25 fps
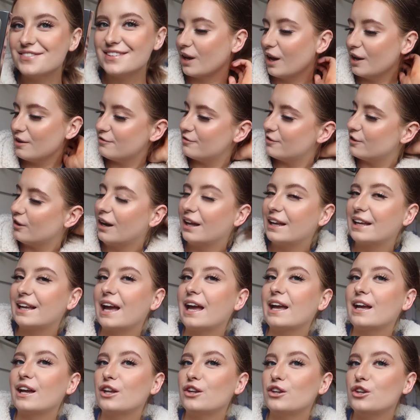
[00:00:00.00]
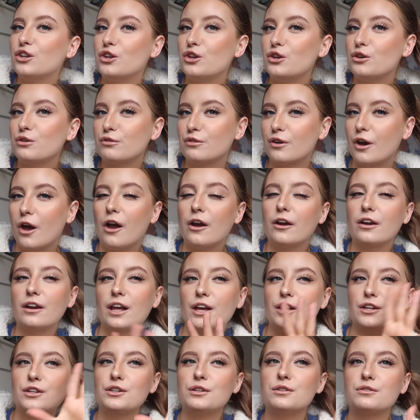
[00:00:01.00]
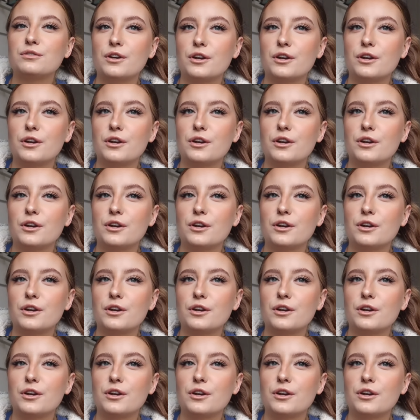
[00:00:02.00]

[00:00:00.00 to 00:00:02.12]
I feel like getting a new phone, like new